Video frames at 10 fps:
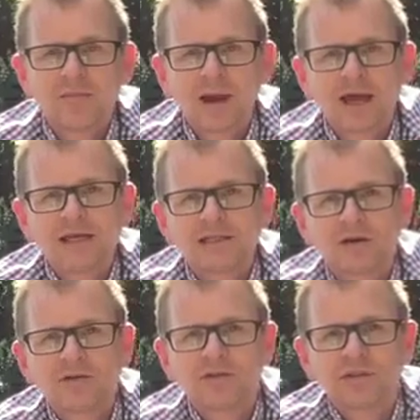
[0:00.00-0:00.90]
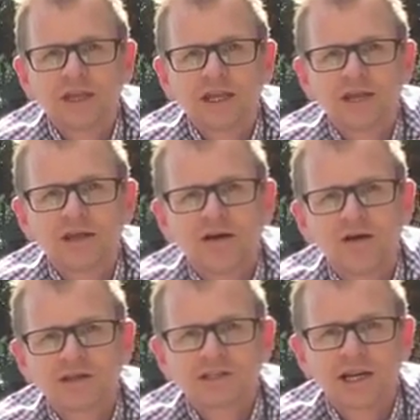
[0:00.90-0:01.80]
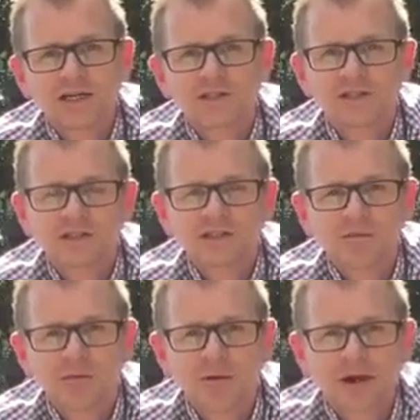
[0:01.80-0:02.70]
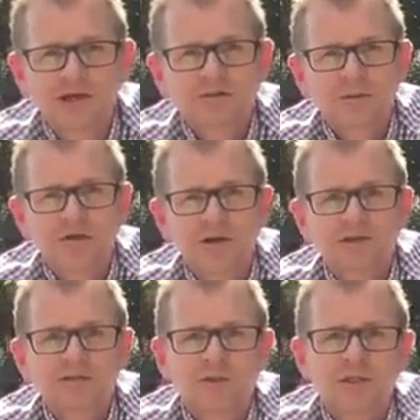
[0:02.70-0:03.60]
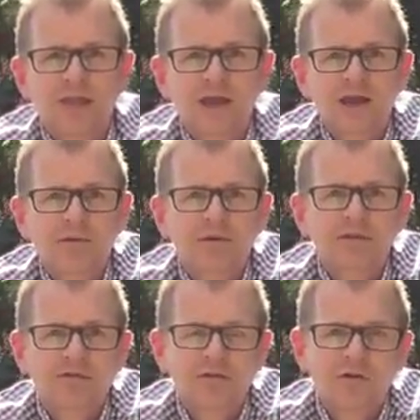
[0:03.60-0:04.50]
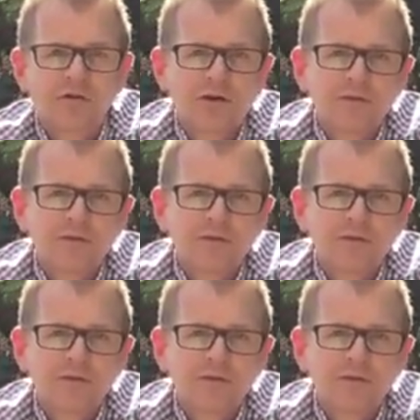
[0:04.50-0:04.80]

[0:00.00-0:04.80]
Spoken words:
played on the isolation that someone might experience when they're going through